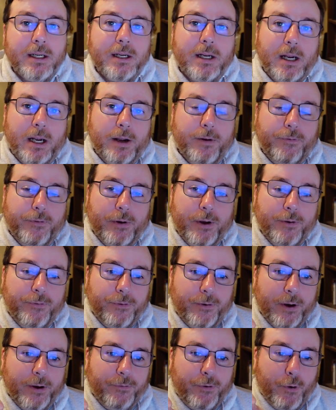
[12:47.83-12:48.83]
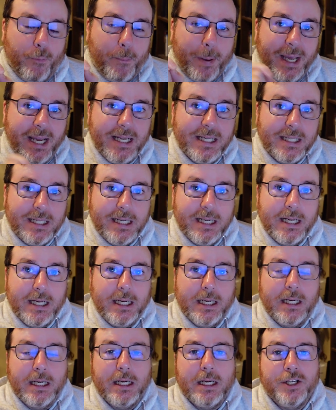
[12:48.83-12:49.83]
If a
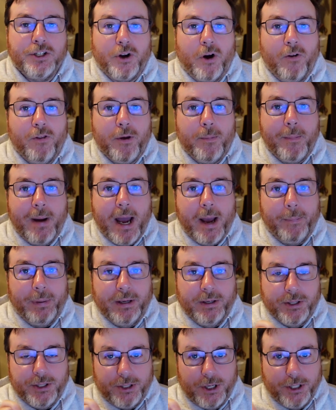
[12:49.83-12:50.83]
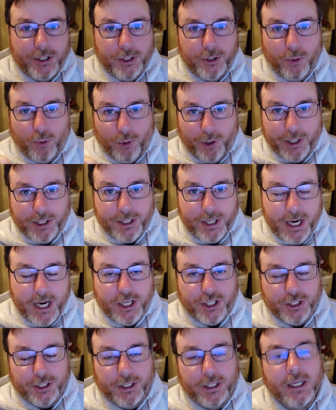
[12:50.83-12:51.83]
PC is on the map in such an
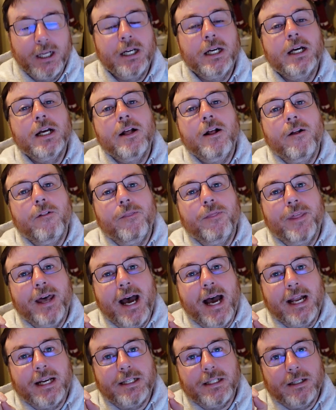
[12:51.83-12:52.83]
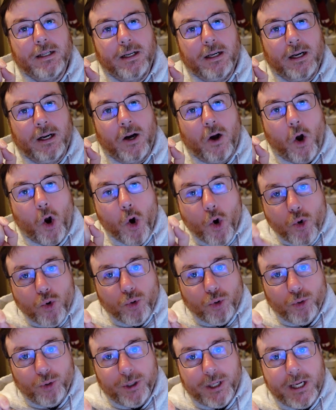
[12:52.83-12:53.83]
orientation that
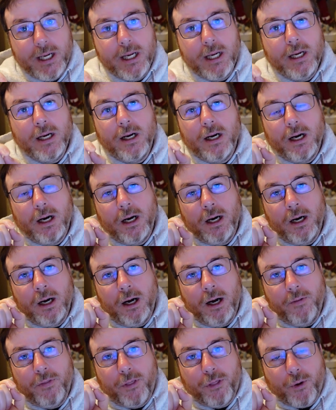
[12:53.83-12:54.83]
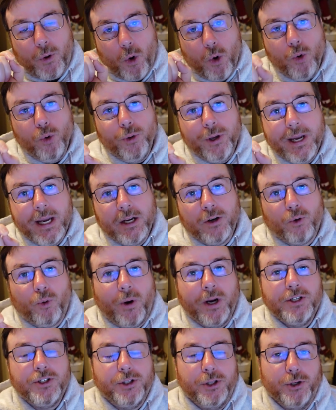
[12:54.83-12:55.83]
they're only in
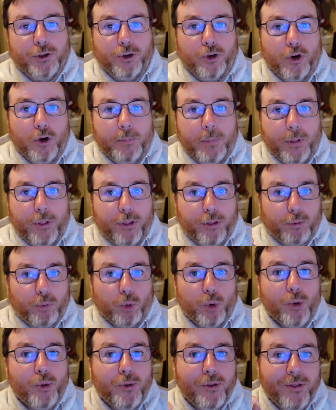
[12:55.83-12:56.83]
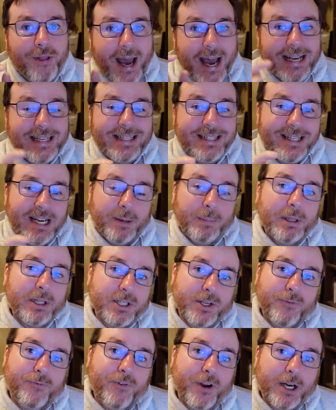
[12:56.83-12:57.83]
range of the troop through that segment
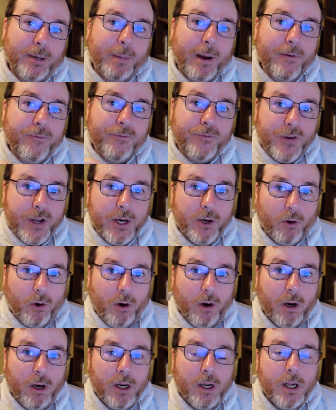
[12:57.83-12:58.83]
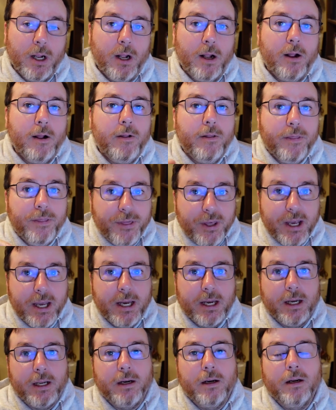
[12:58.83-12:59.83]
is affected by fear,
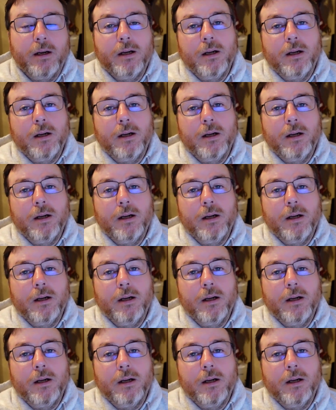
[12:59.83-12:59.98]
then